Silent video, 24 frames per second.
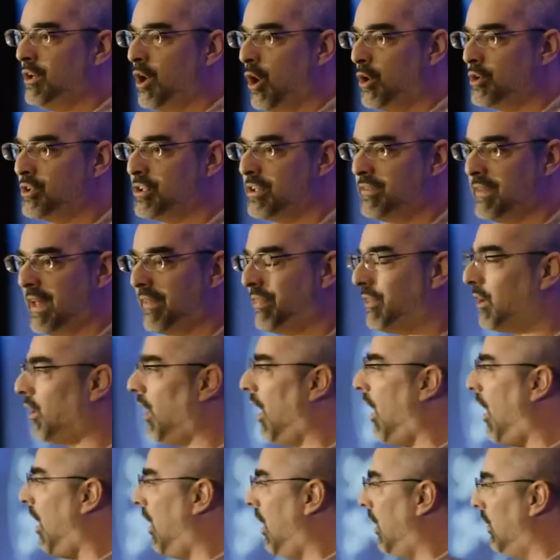notion that they're
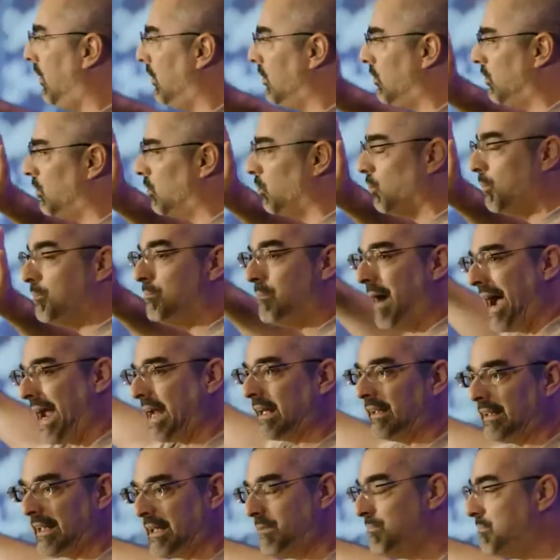all
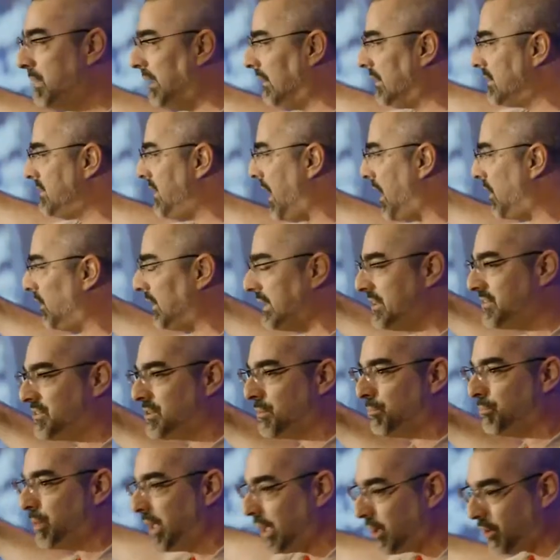mightily militarily
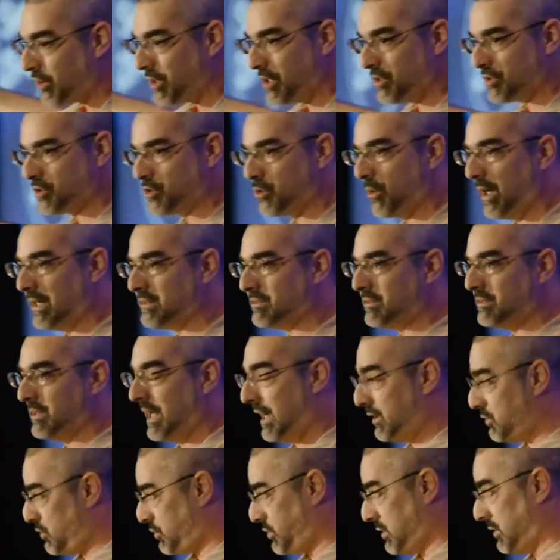superior to us,
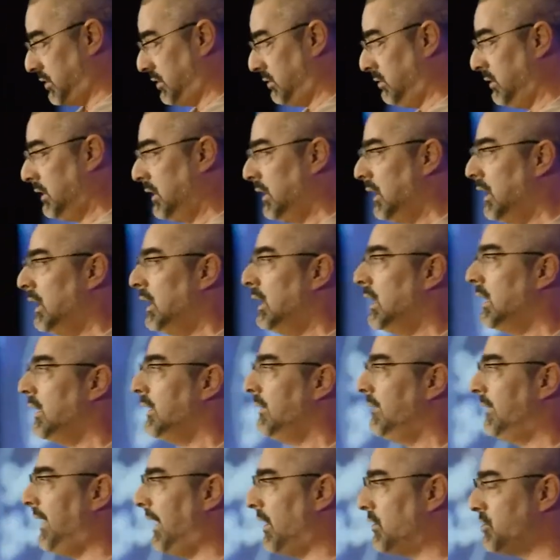not true.
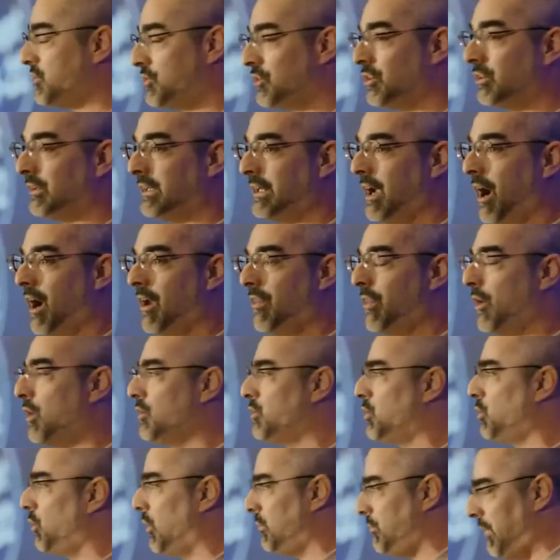There certainly are
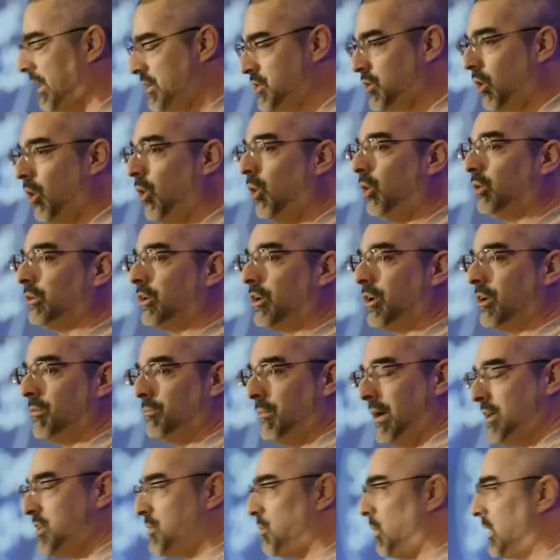those who are much older,
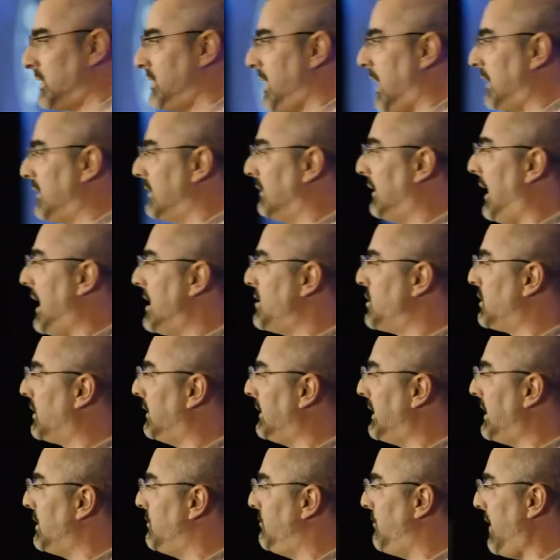much more
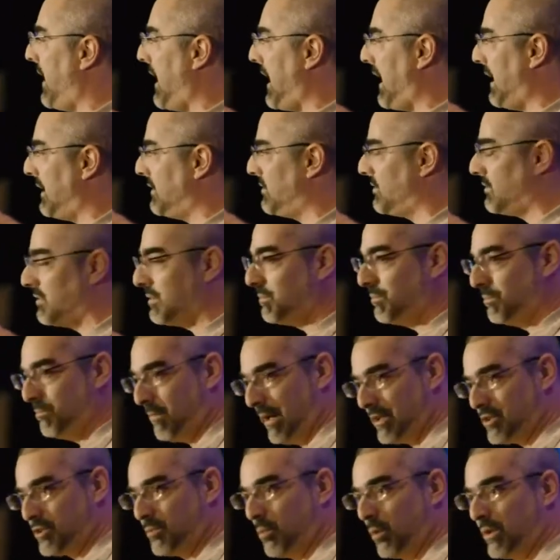technologically advanced,
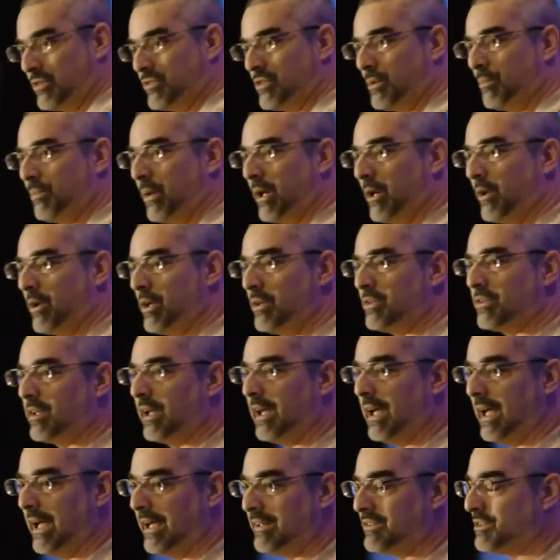much more superior
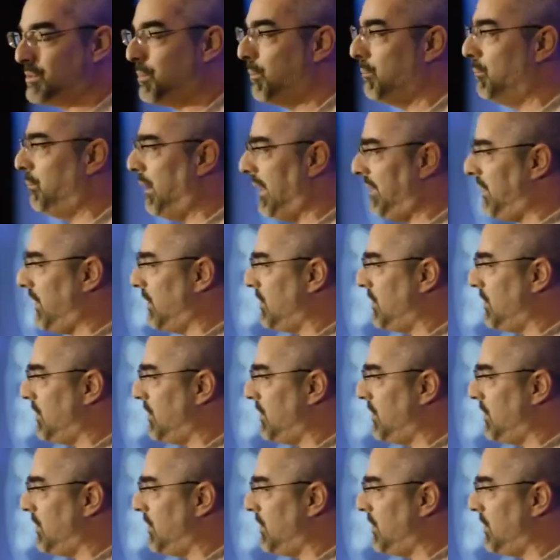to us, but